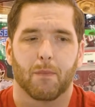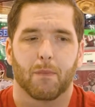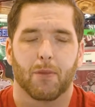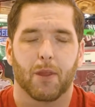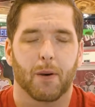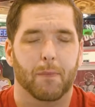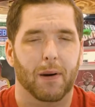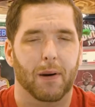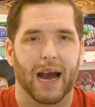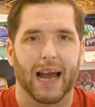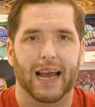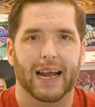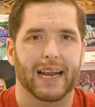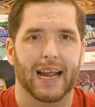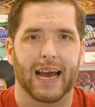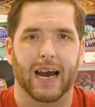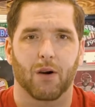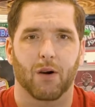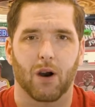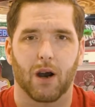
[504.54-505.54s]
the buy it
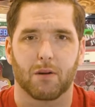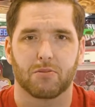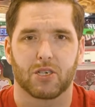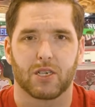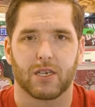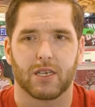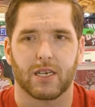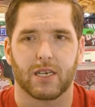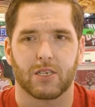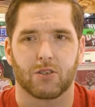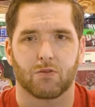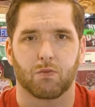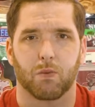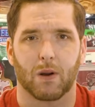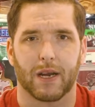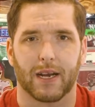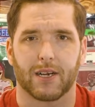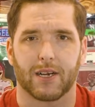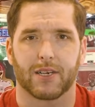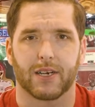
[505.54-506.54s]
now option is
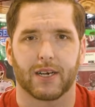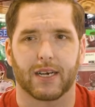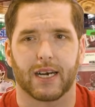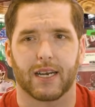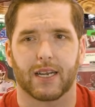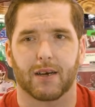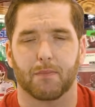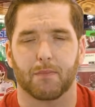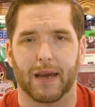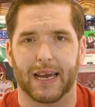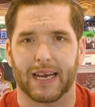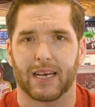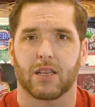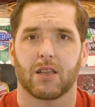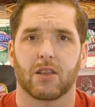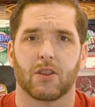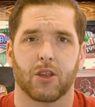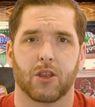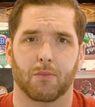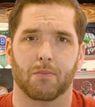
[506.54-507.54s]
where you're going to
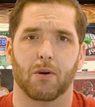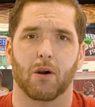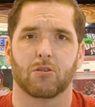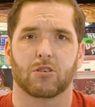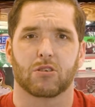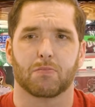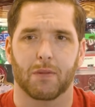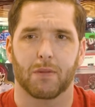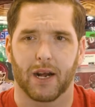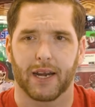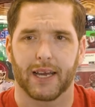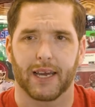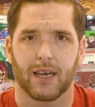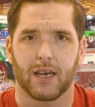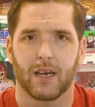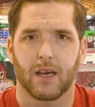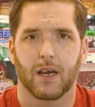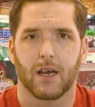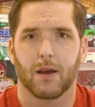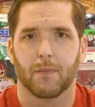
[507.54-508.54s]
make the most money.
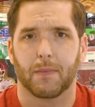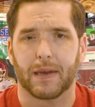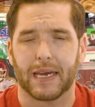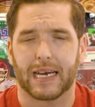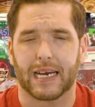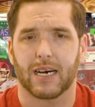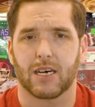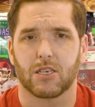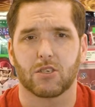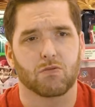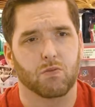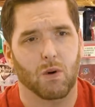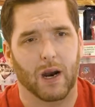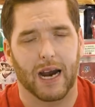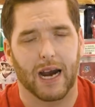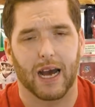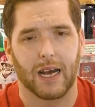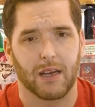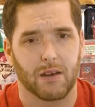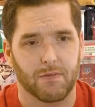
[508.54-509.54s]
Because
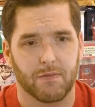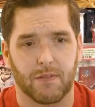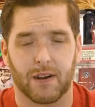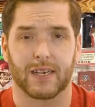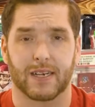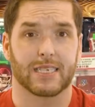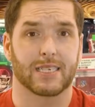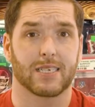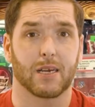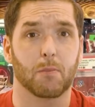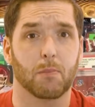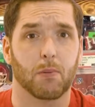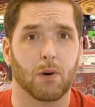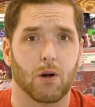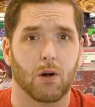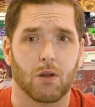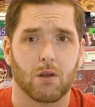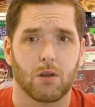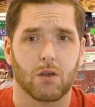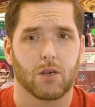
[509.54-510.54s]
why? Very
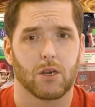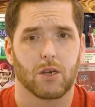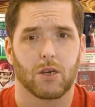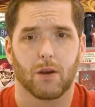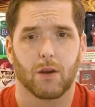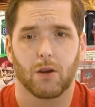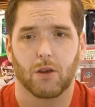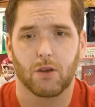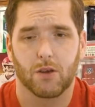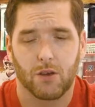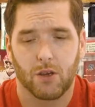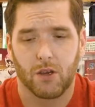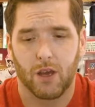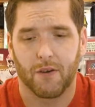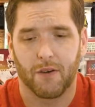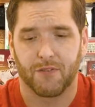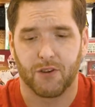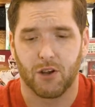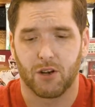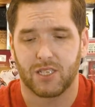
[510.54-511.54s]
simple.
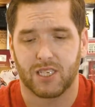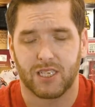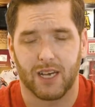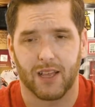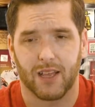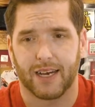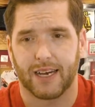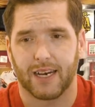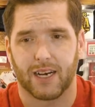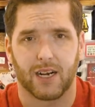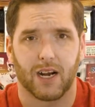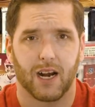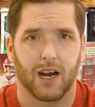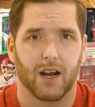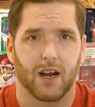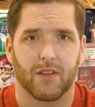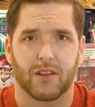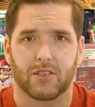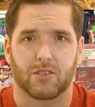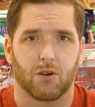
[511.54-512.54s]
If you're selling a
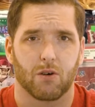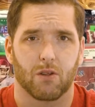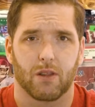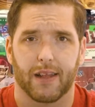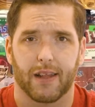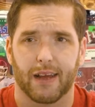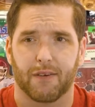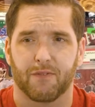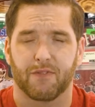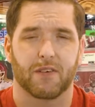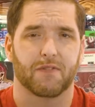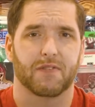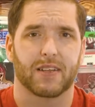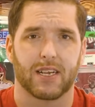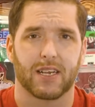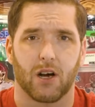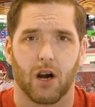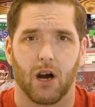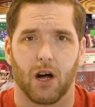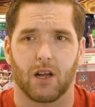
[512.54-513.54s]
car that's only like
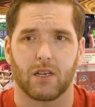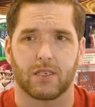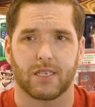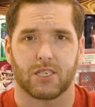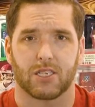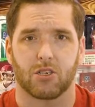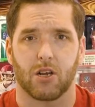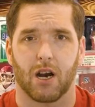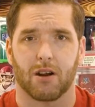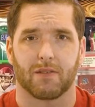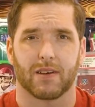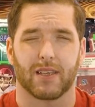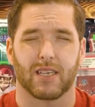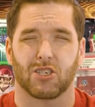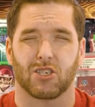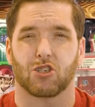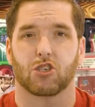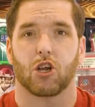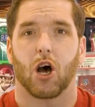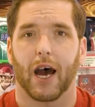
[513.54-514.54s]
$50, it's not really
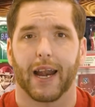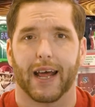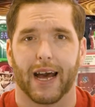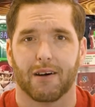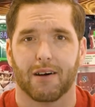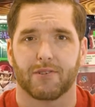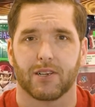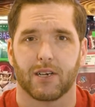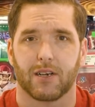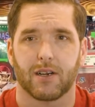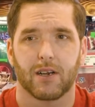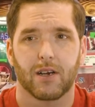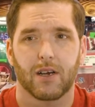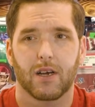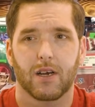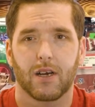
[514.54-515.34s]
sought after,